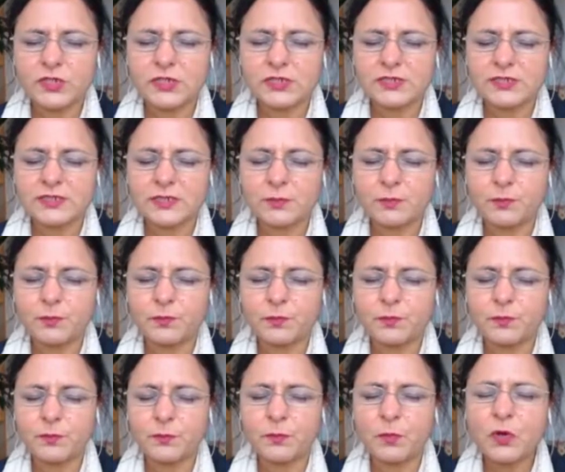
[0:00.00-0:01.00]
It's a
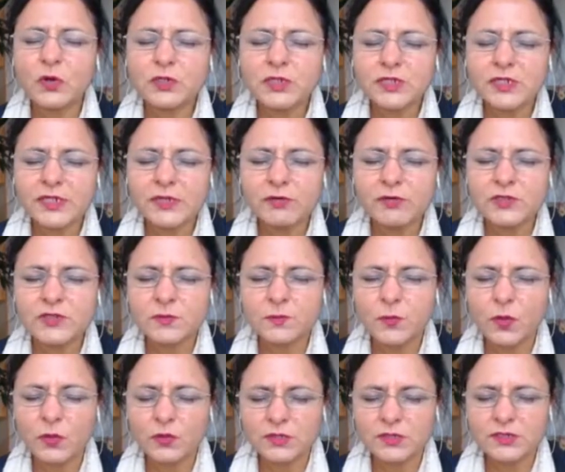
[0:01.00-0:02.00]
bodily
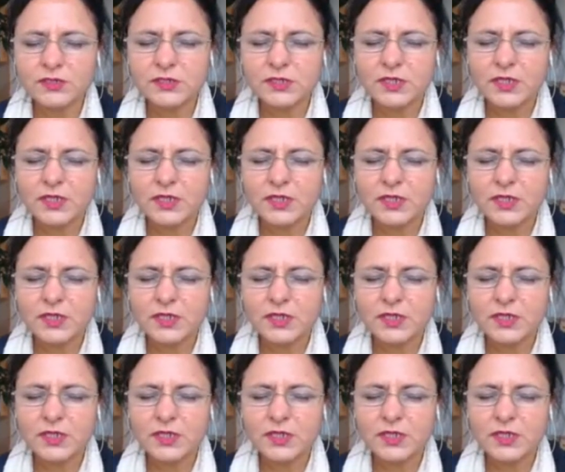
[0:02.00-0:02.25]
response.